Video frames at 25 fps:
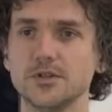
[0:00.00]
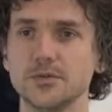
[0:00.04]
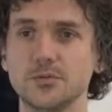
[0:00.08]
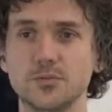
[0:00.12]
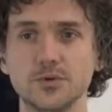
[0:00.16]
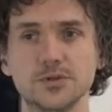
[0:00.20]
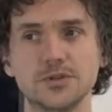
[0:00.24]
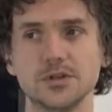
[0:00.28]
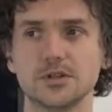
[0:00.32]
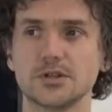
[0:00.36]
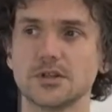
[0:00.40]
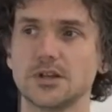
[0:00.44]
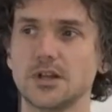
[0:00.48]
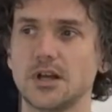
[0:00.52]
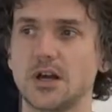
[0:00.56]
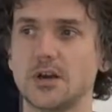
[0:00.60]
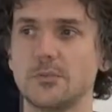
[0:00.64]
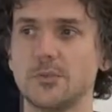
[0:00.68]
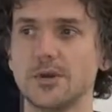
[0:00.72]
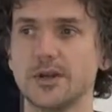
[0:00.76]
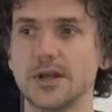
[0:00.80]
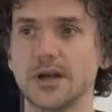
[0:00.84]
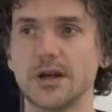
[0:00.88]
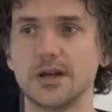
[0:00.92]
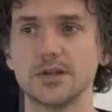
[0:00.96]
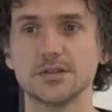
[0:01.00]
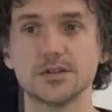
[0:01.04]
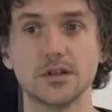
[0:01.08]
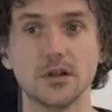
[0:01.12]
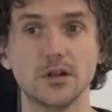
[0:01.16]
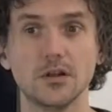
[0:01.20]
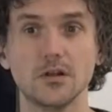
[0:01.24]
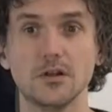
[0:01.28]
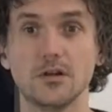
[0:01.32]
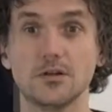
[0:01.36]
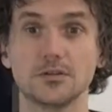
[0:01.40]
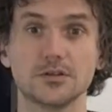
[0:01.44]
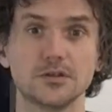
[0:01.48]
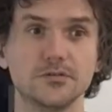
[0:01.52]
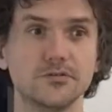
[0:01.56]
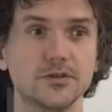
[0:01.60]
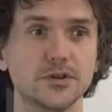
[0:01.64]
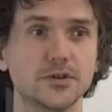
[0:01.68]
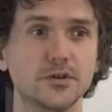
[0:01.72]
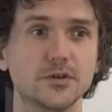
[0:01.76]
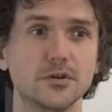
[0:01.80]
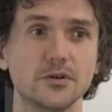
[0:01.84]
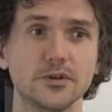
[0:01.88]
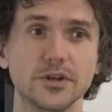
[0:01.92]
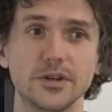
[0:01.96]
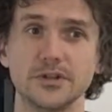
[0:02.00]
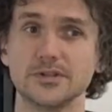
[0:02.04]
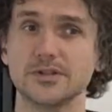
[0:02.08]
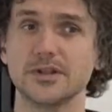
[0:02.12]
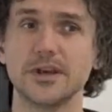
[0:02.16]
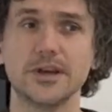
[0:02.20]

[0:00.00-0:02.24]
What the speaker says: The British Library has a lot of recordings.